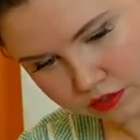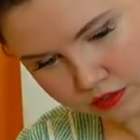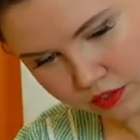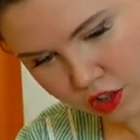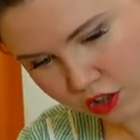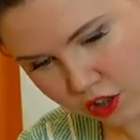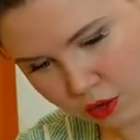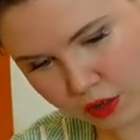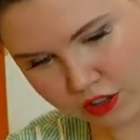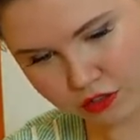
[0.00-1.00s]
So
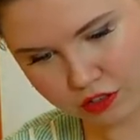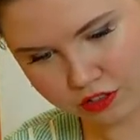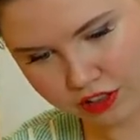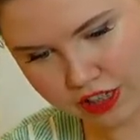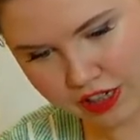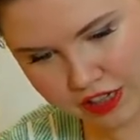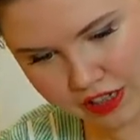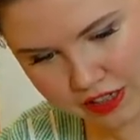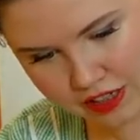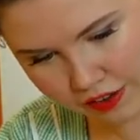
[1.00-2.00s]
wonderful. It is
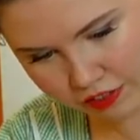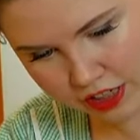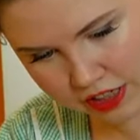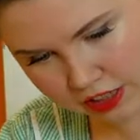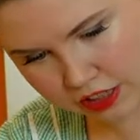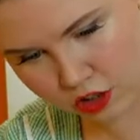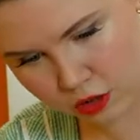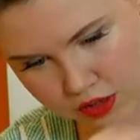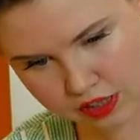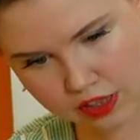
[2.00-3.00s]
definitely sticking to
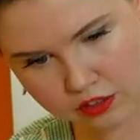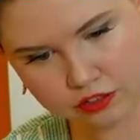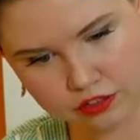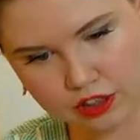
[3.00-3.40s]
itself.